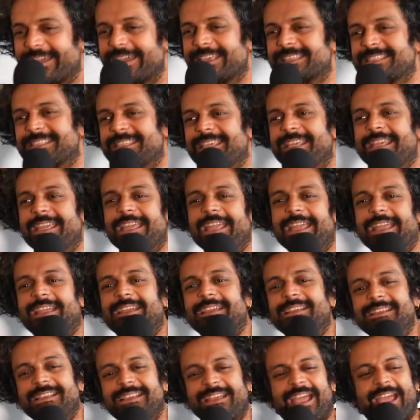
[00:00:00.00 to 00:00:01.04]
as the
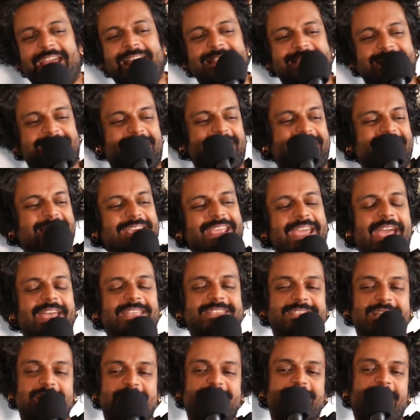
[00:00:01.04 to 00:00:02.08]

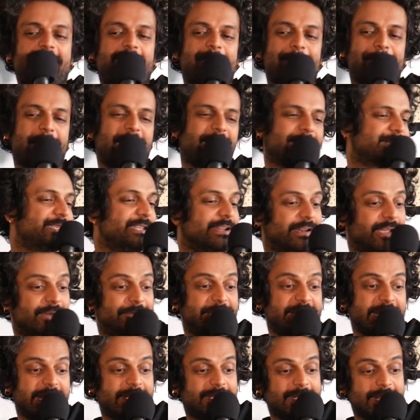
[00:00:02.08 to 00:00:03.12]
chairperson
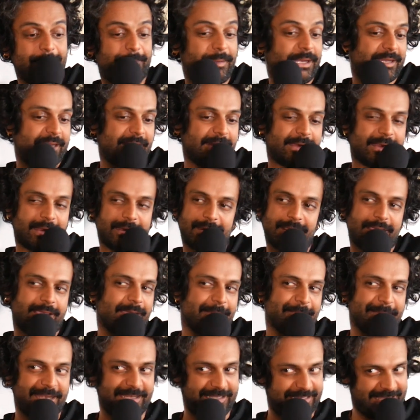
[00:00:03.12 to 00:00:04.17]
of the Itty Bitty Titty
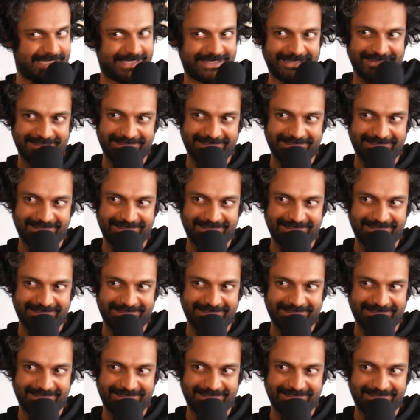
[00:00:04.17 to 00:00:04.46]
Committee.